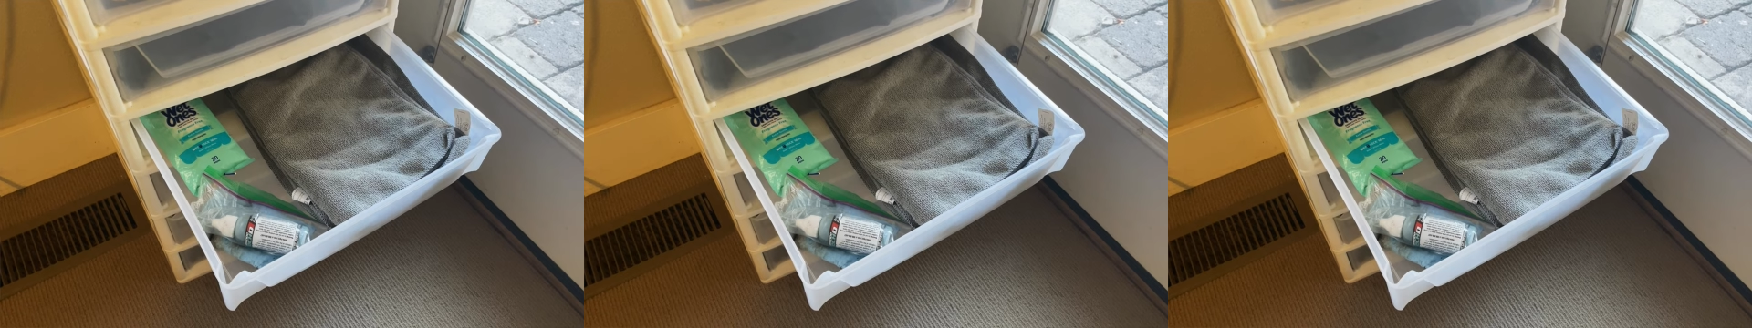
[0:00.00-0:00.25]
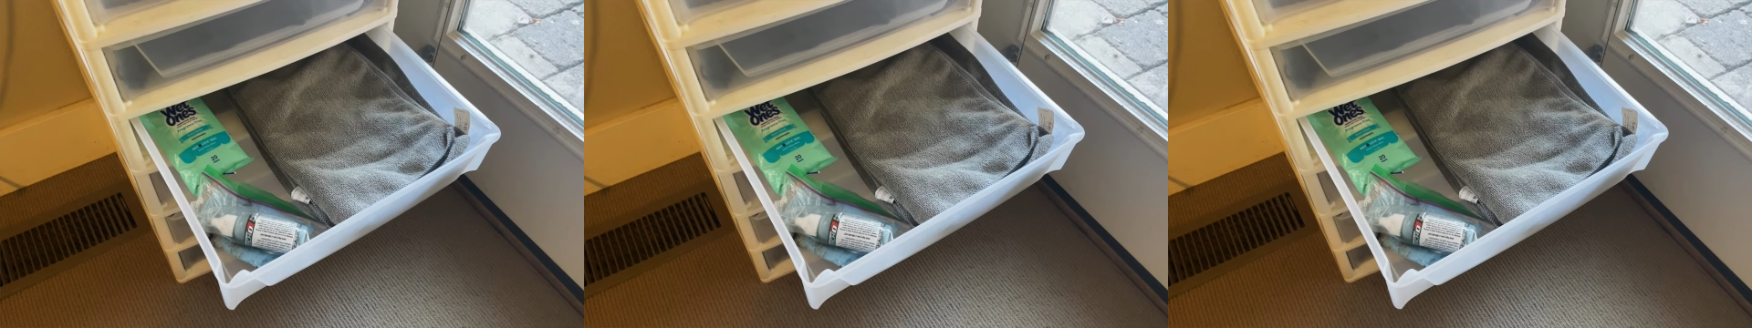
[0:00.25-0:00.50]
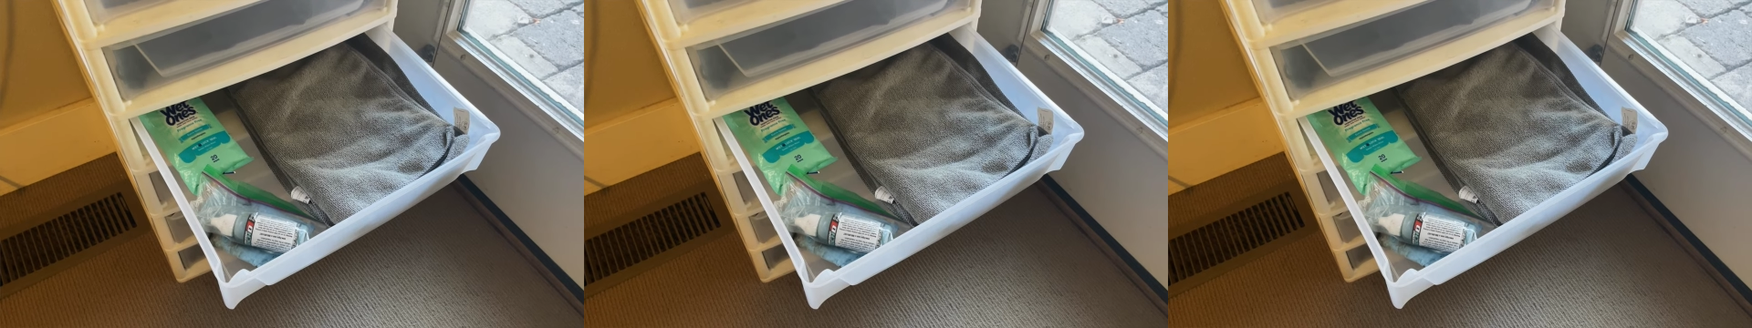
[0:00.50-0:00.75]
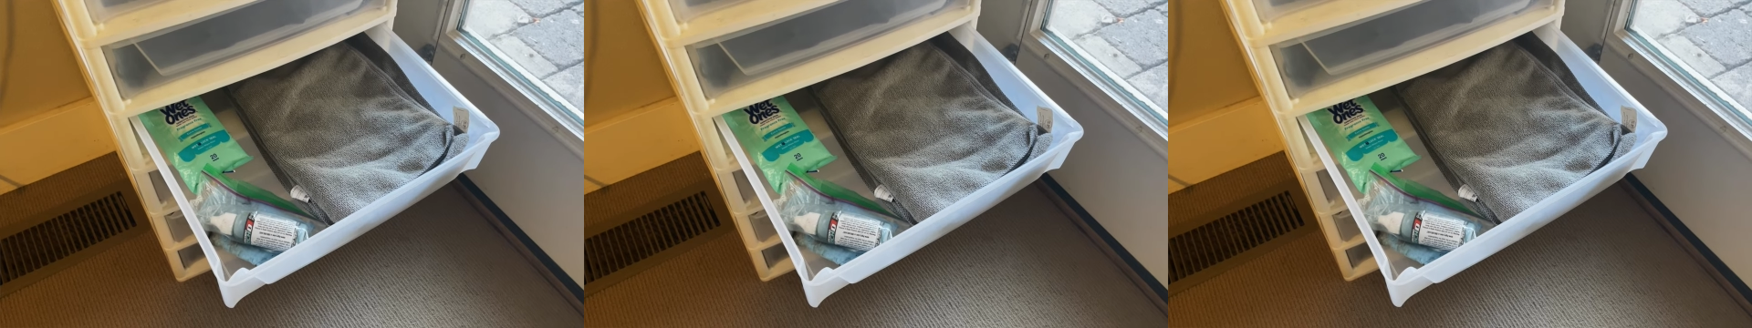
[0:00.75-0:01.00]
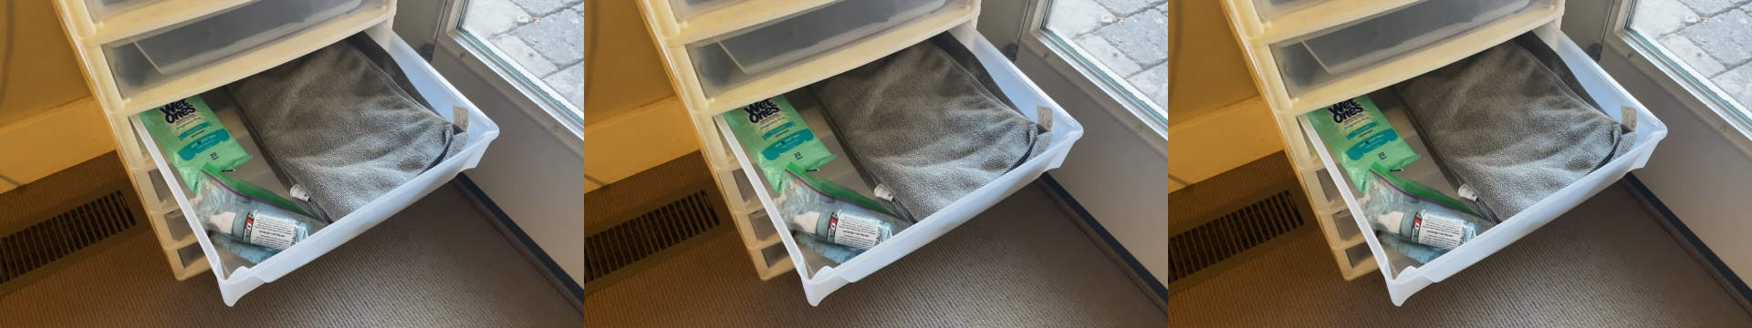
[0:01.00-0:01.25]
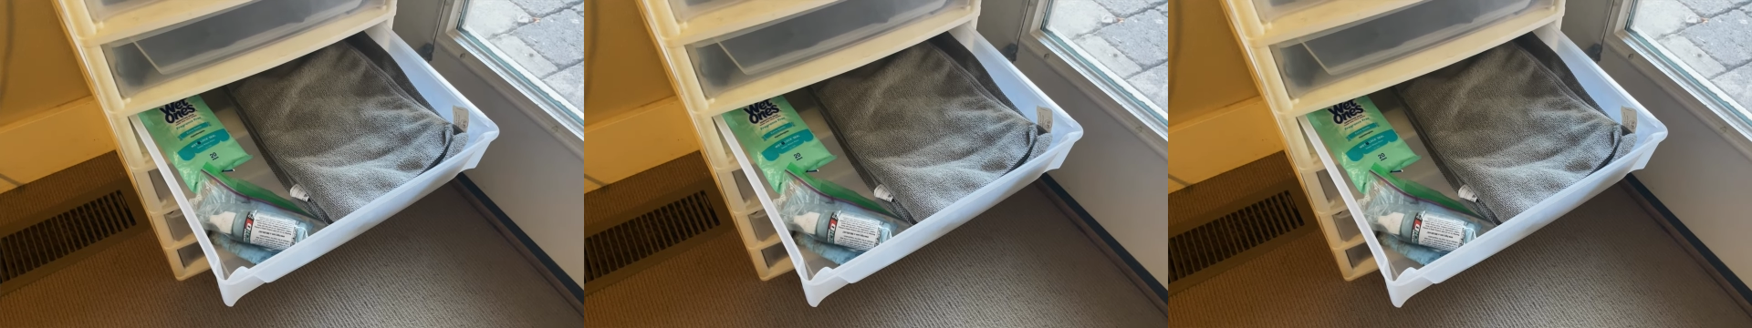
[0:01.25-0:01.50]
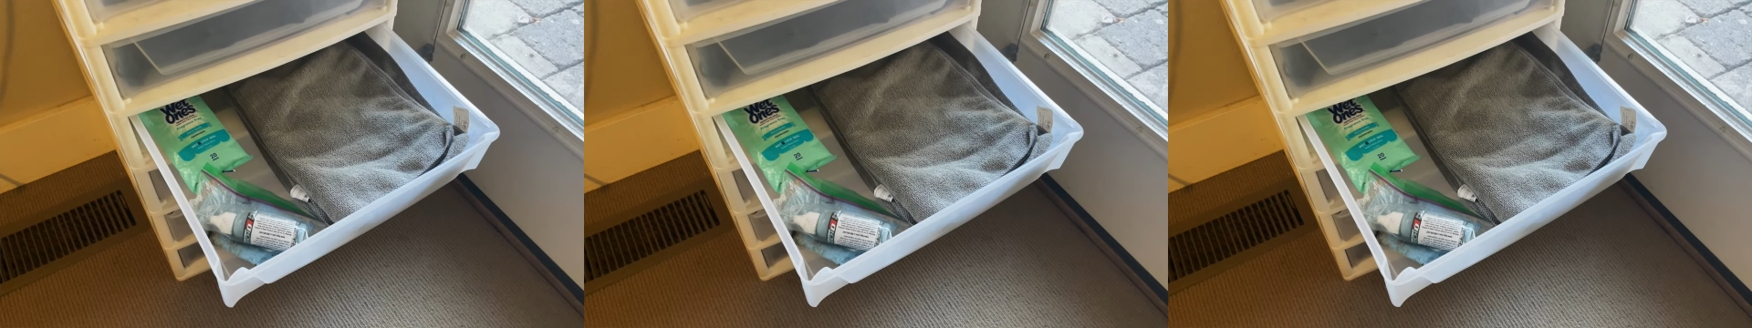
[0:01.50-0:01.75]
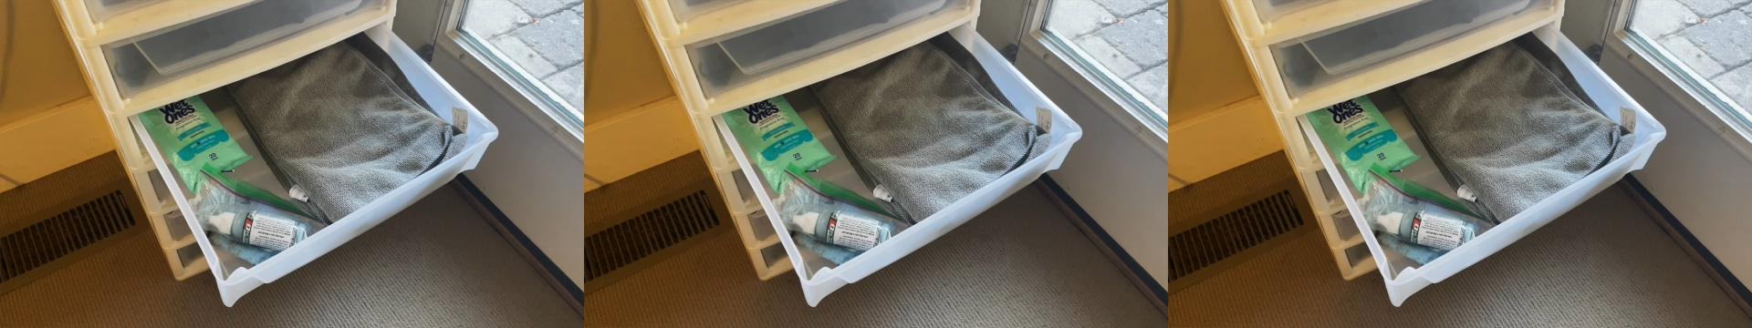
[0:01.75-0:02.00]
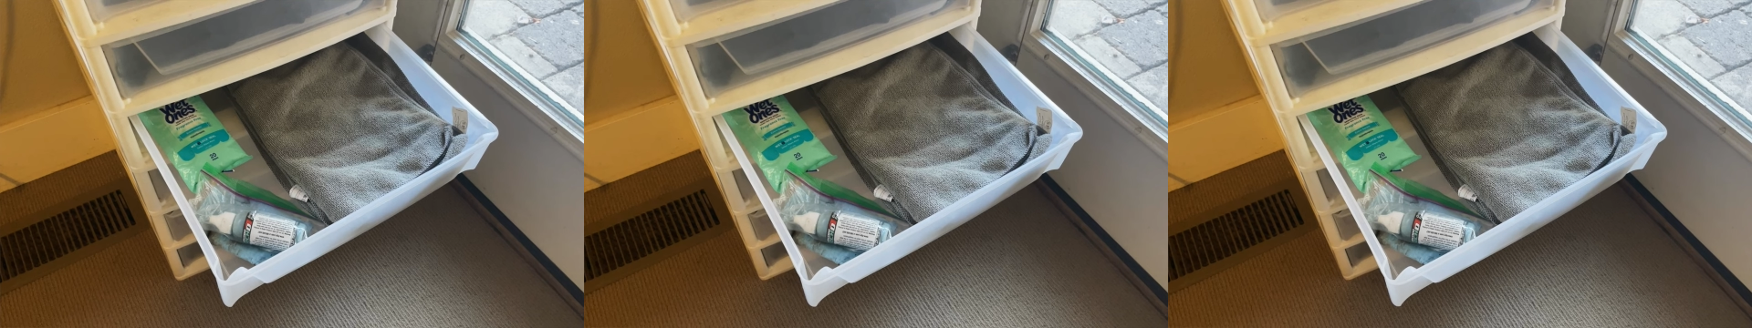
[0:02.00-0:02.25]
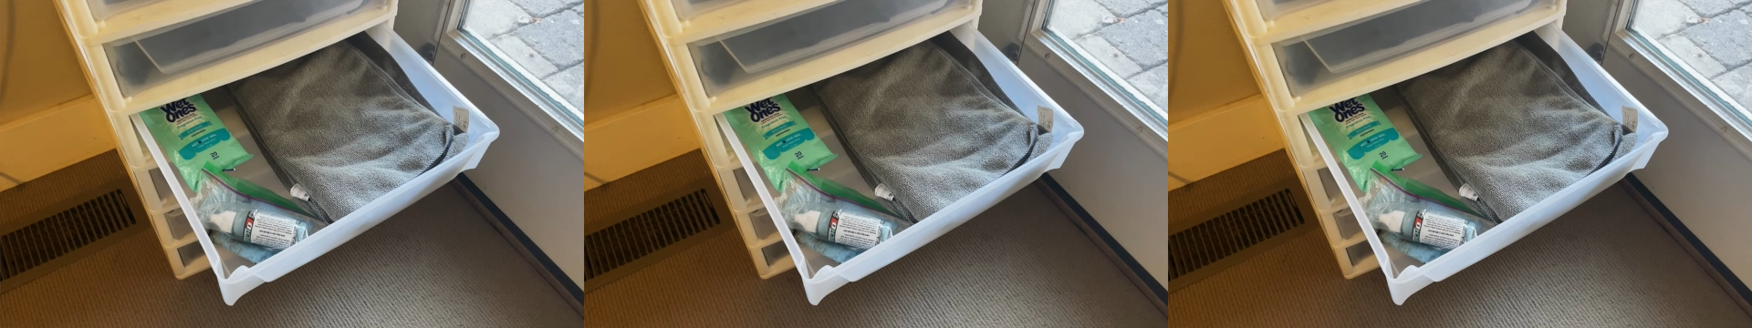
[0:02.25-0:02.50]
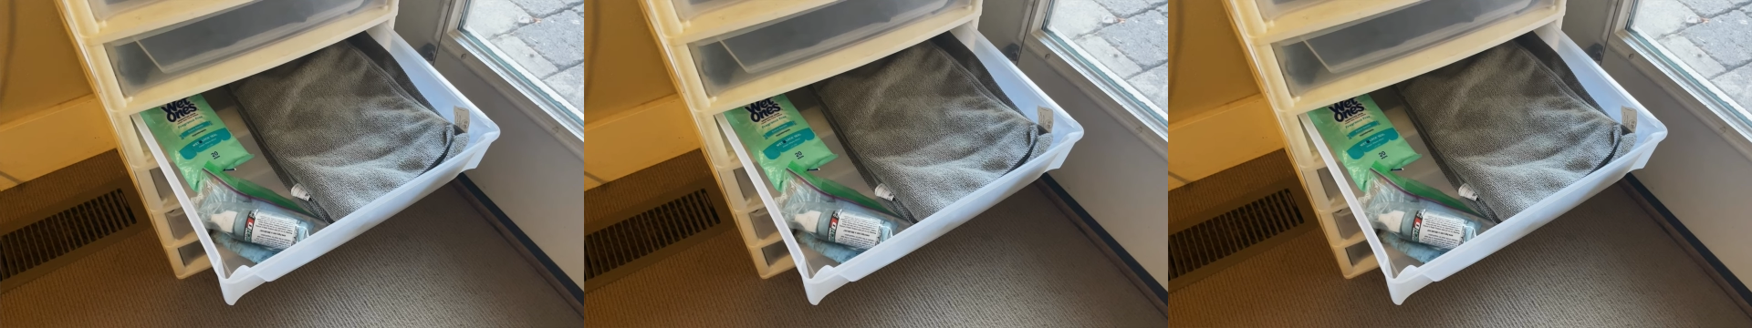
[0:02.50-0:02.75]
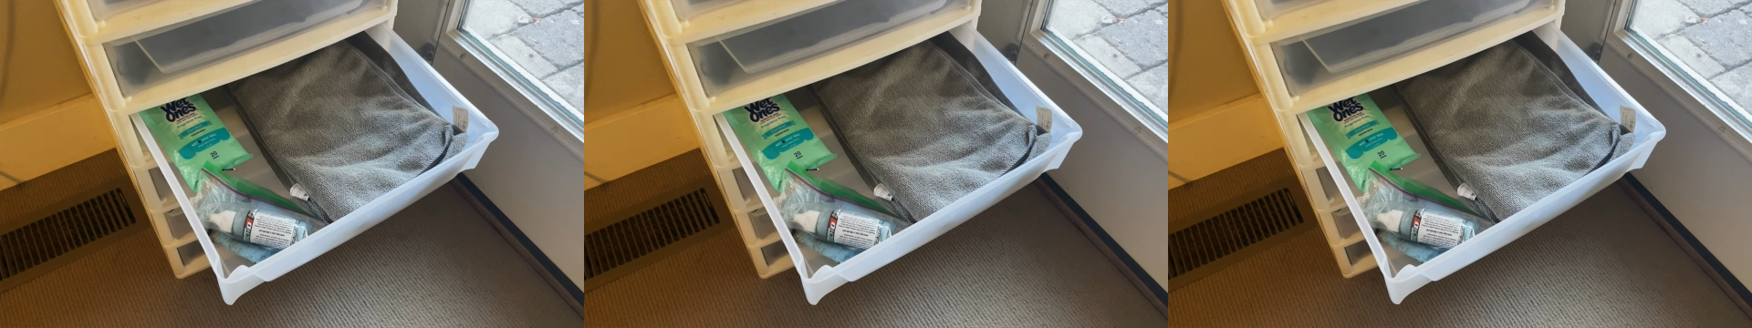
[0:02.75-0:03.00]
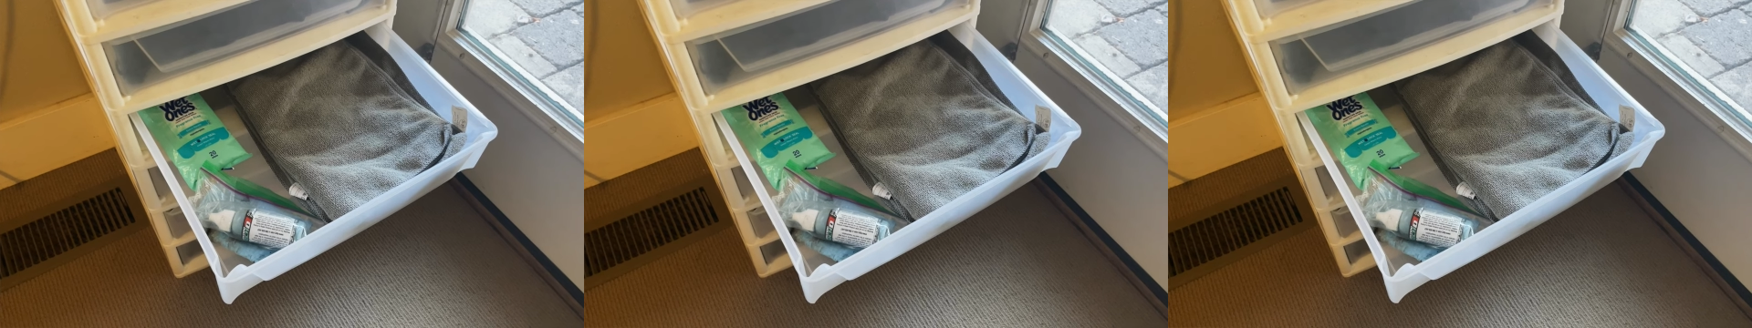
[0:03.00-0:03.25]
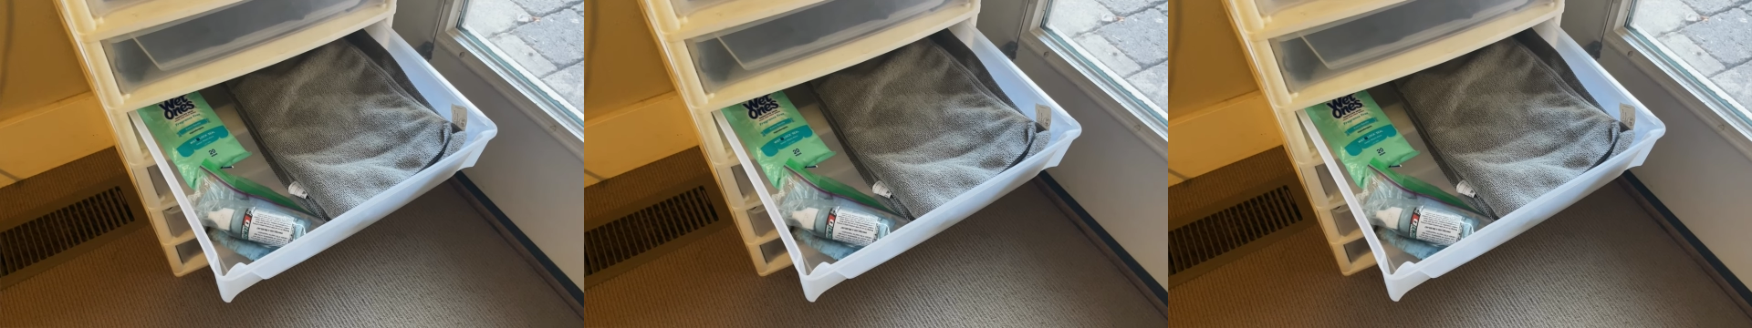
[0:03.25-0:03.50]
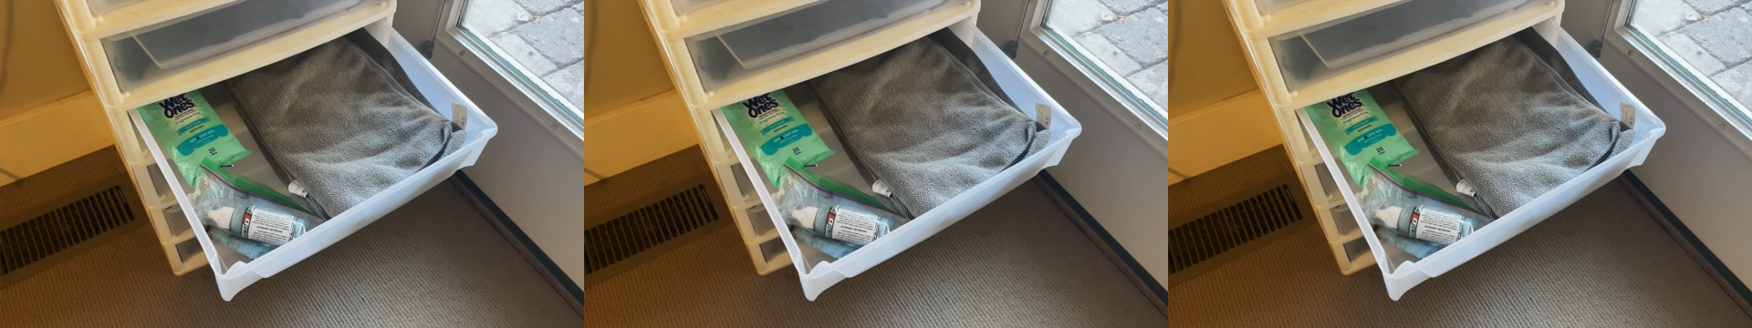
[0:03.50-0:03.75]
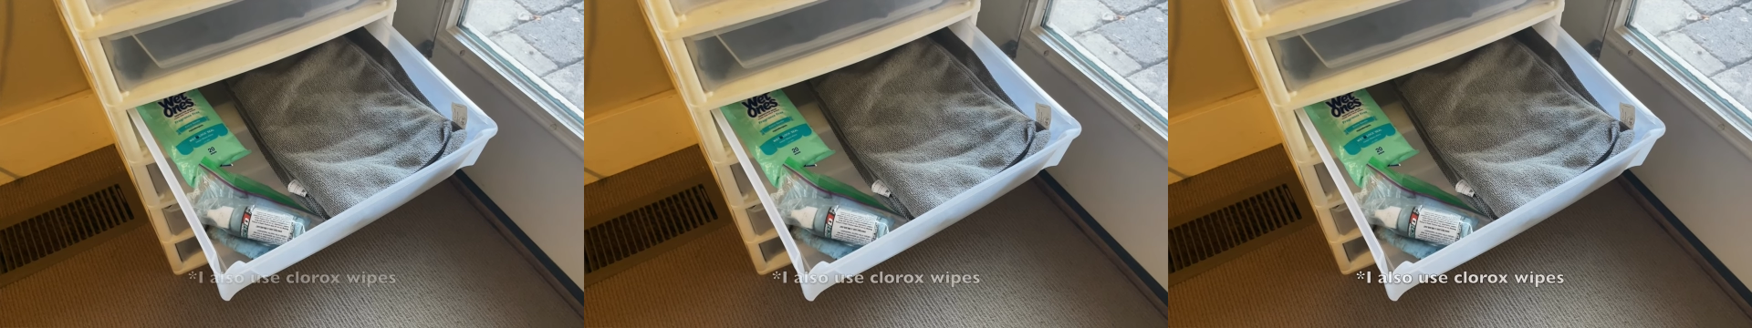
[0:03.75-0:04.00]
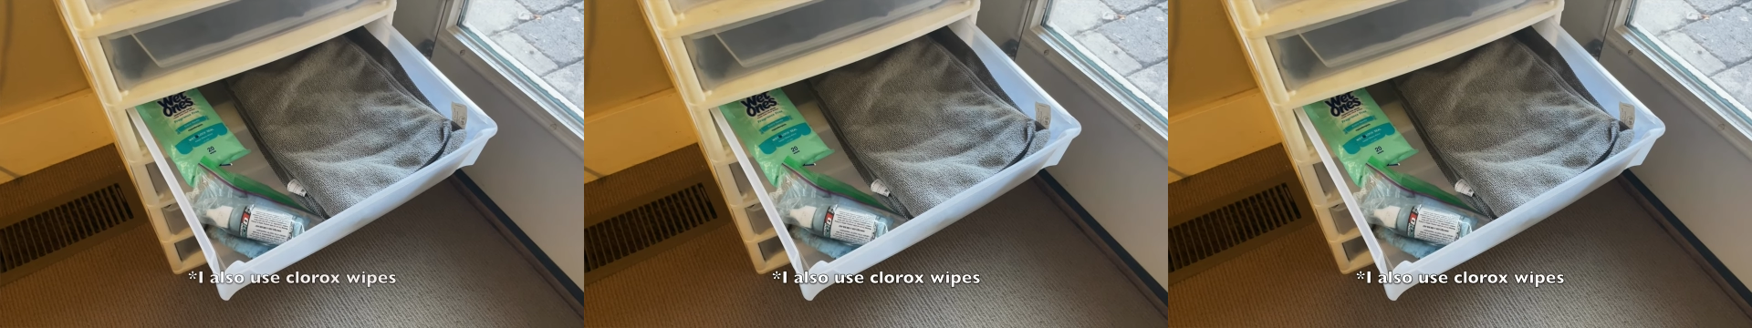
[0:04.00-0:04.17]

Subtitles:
(no speaker visible)